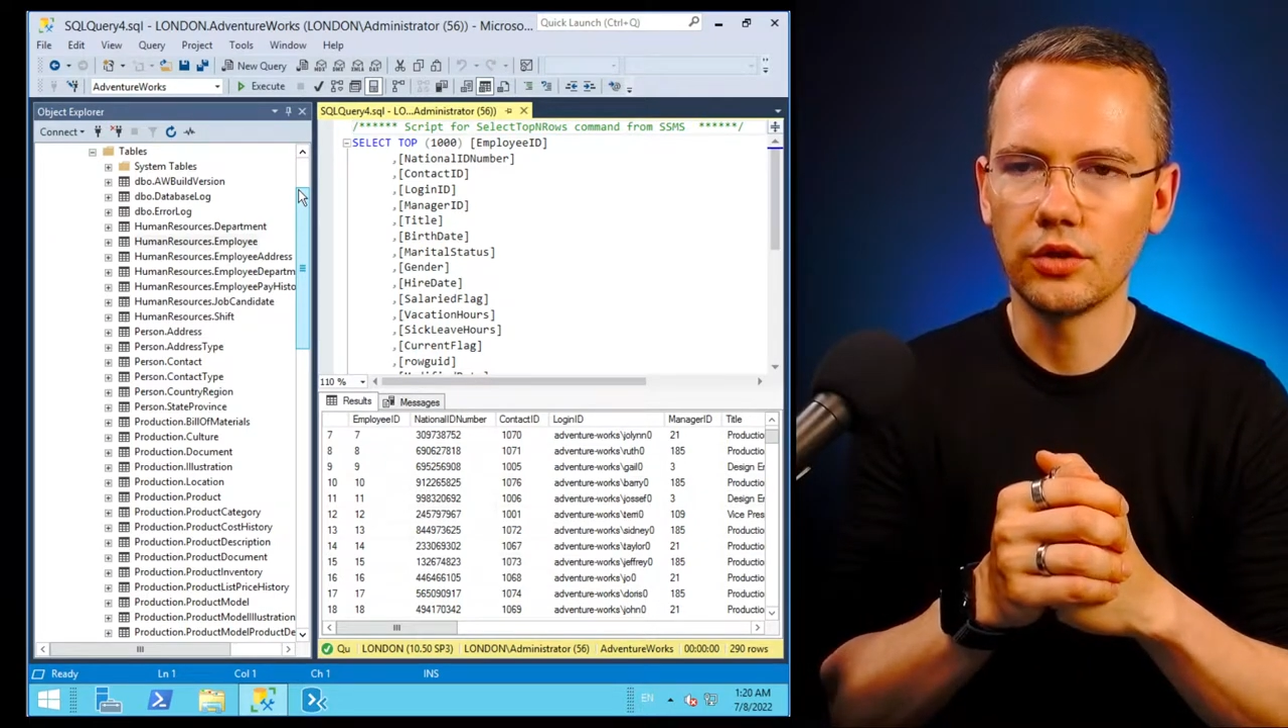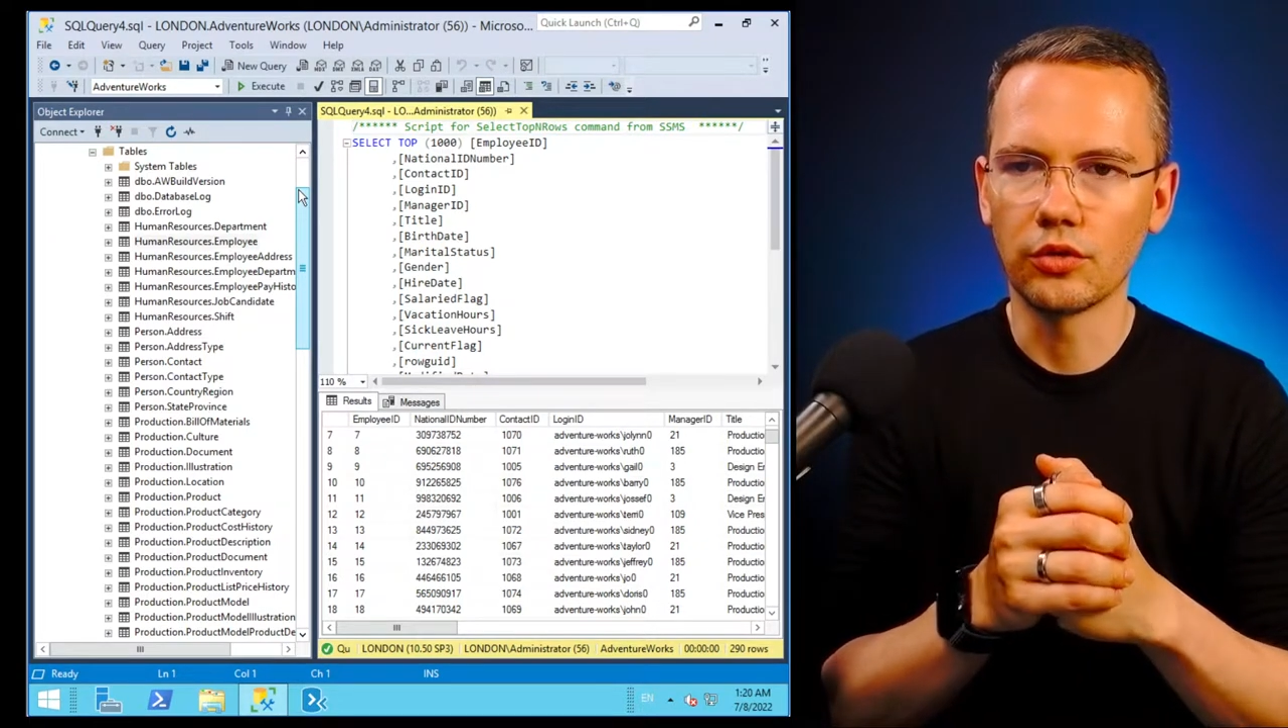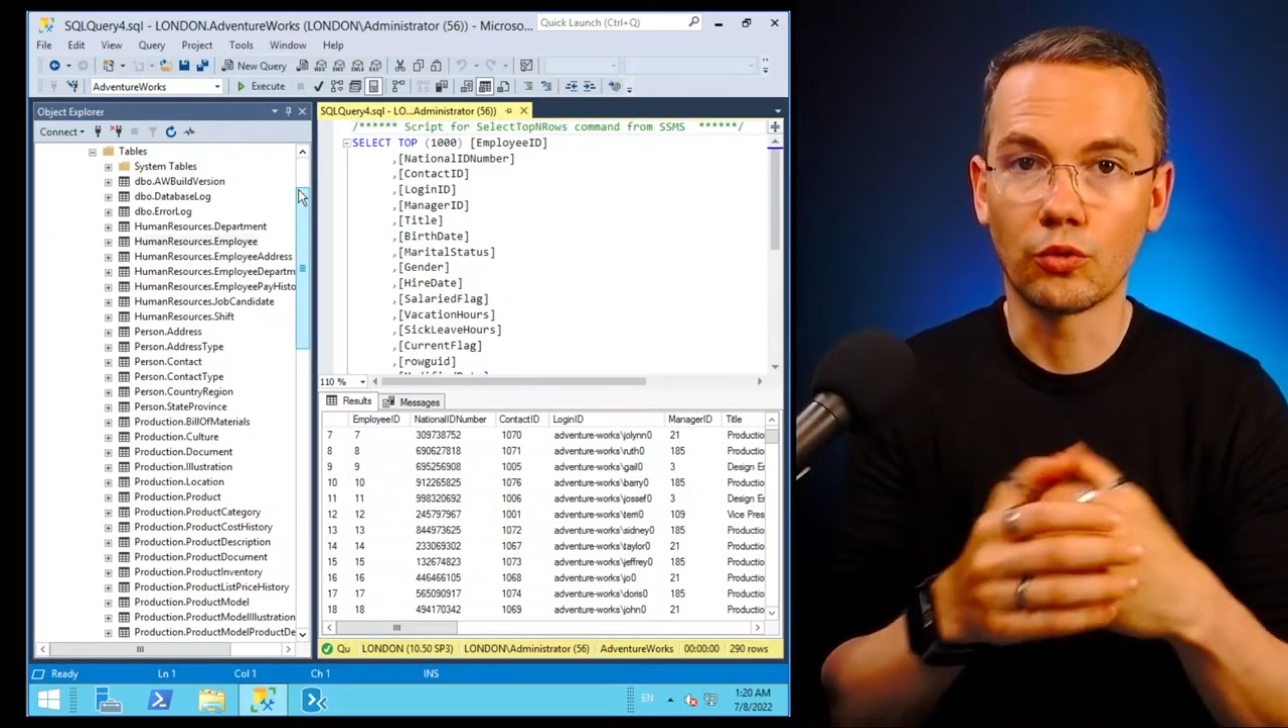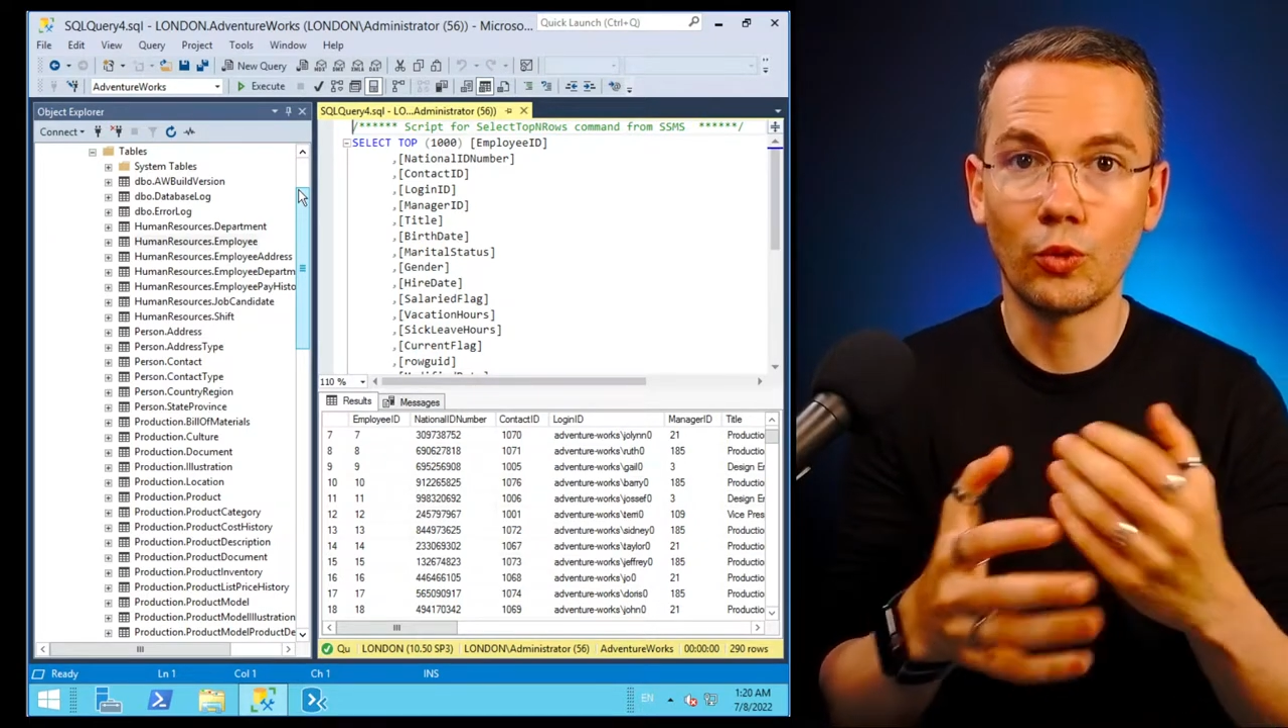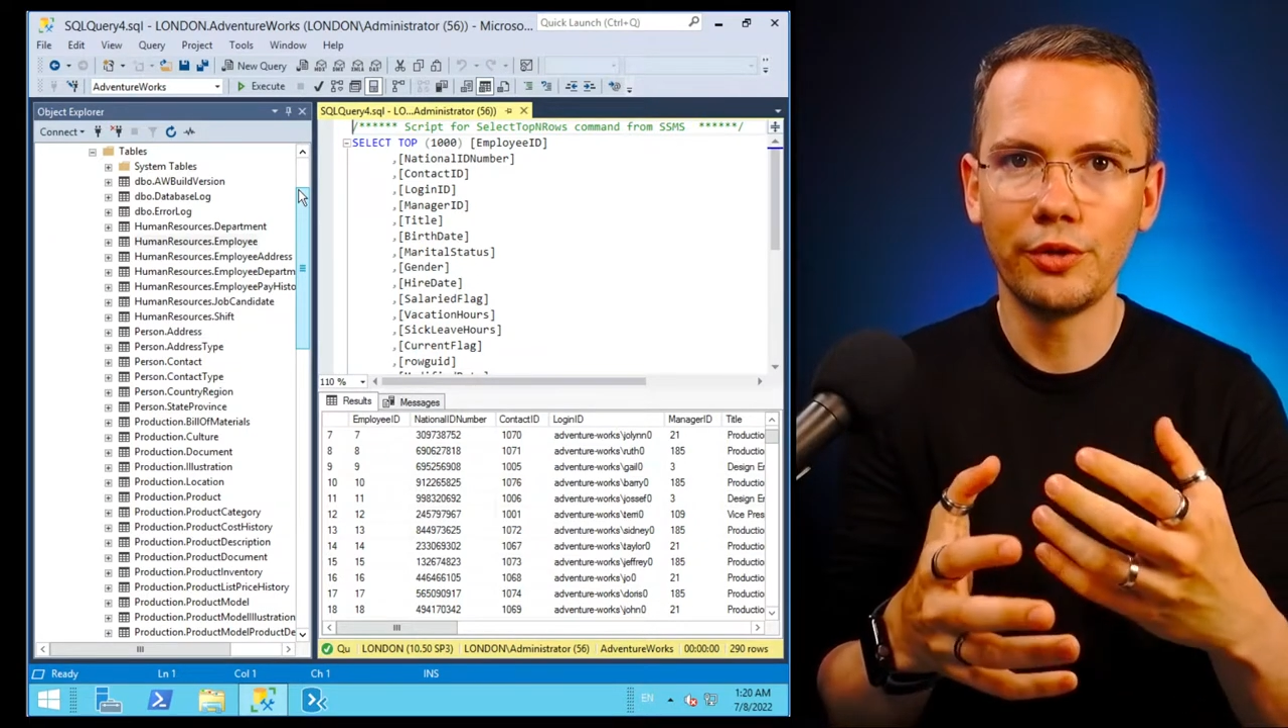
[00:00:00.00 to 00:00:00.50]
or
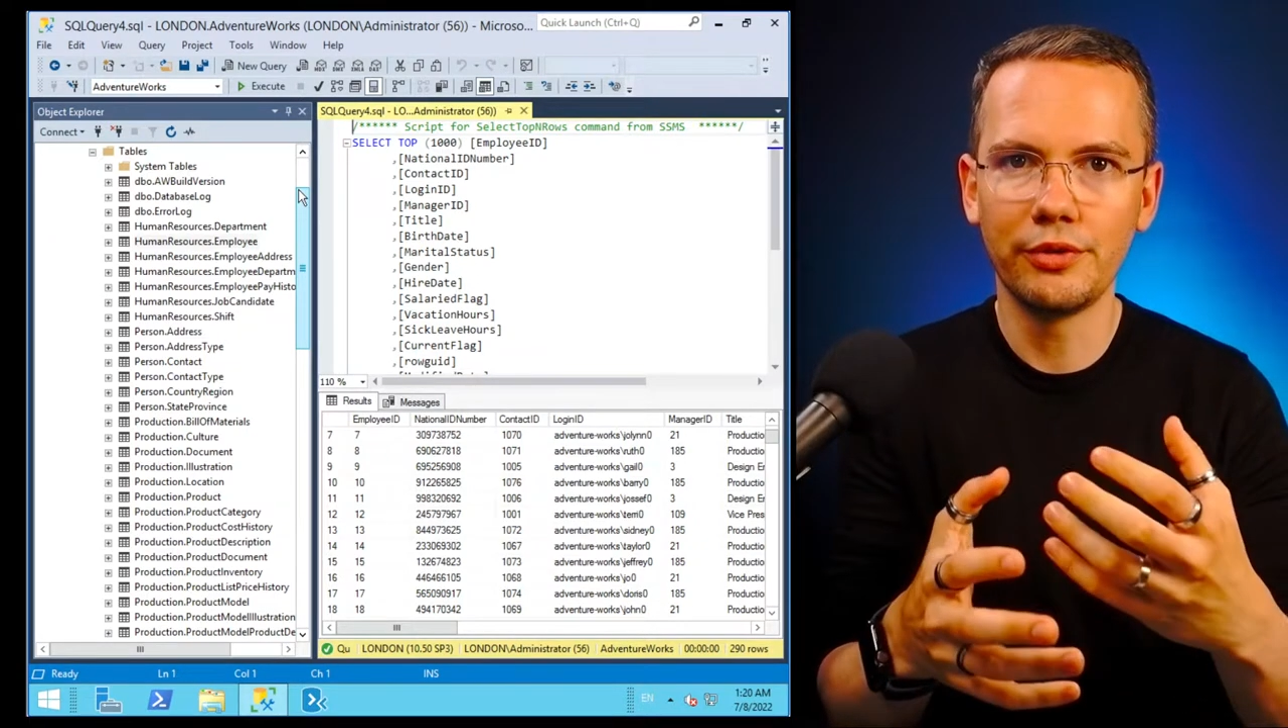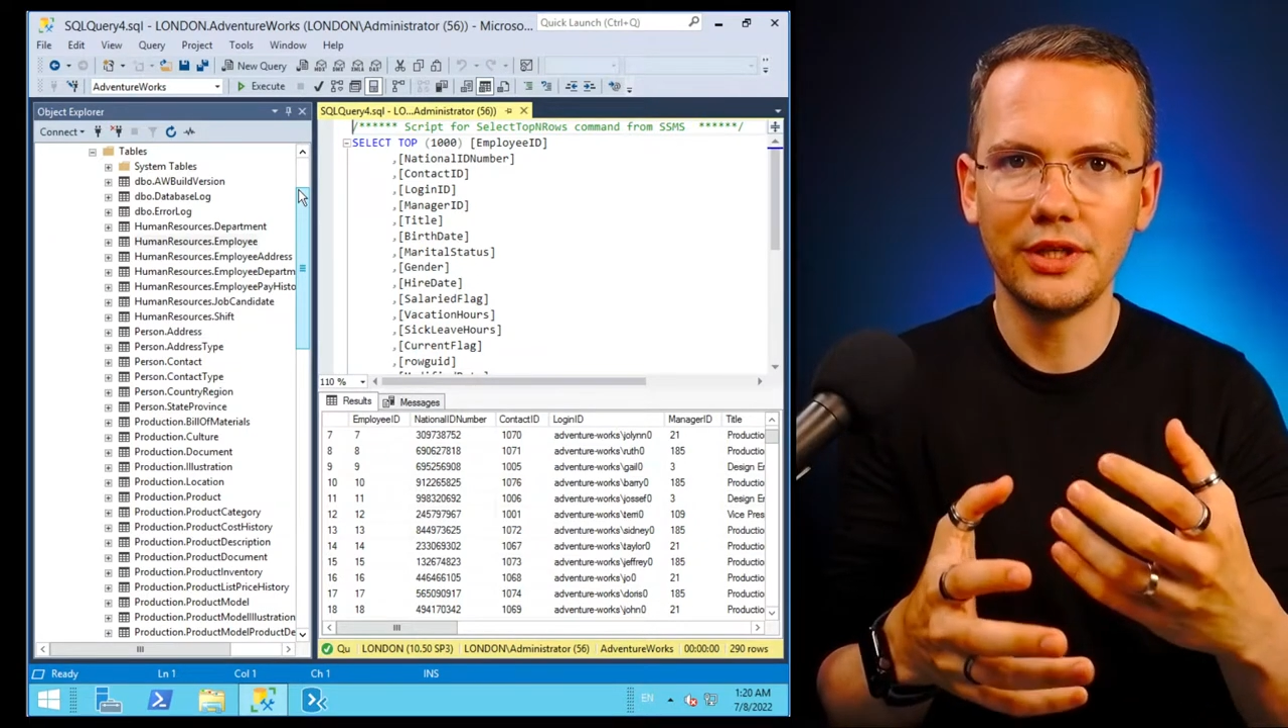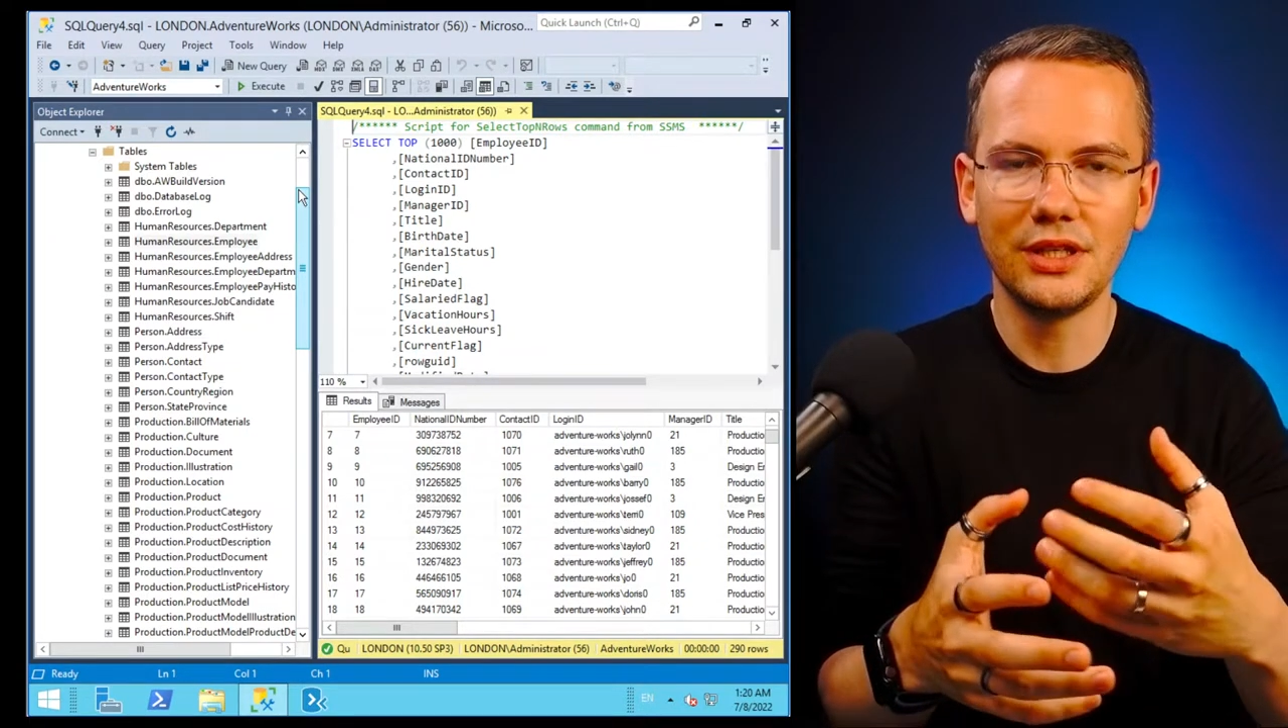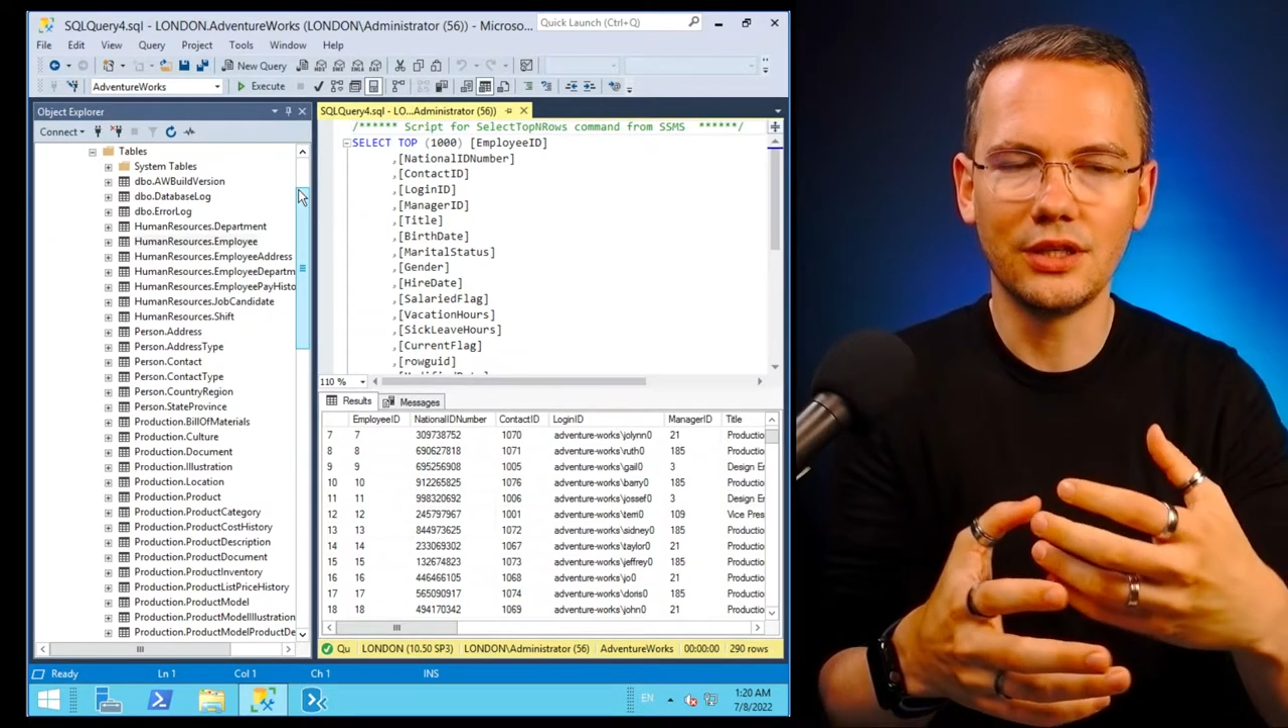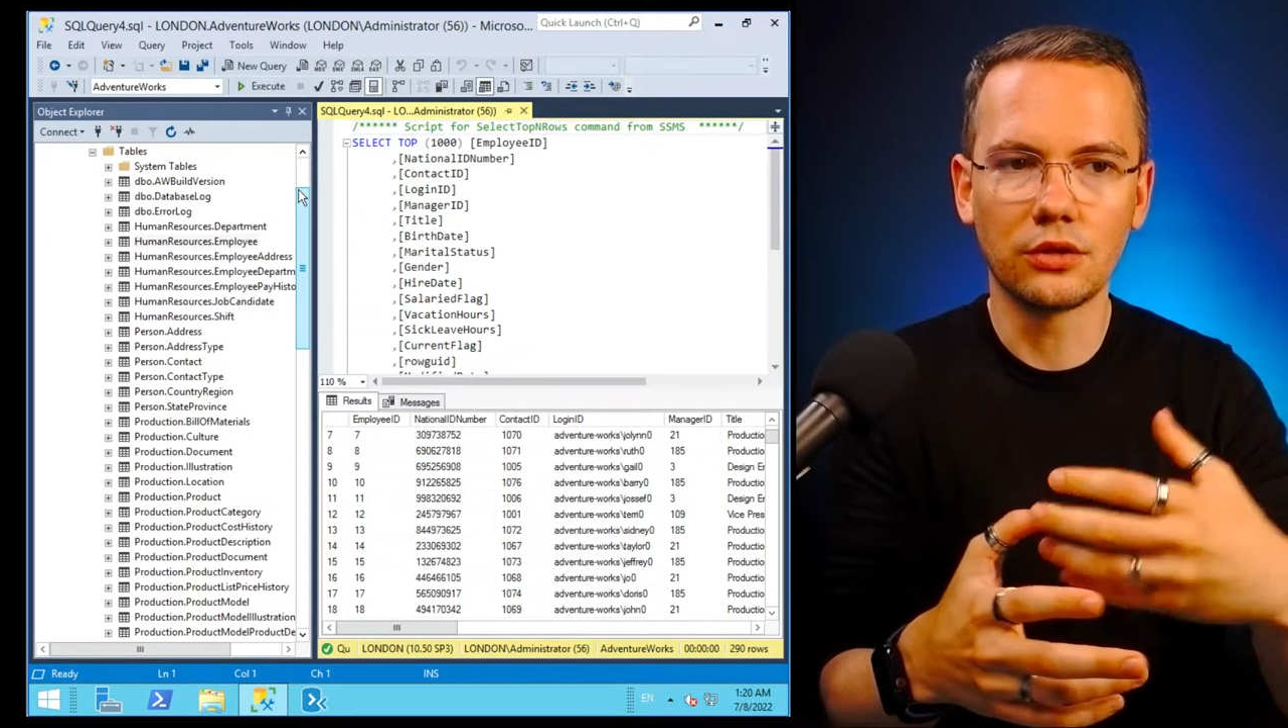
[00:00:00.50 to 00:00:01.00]
query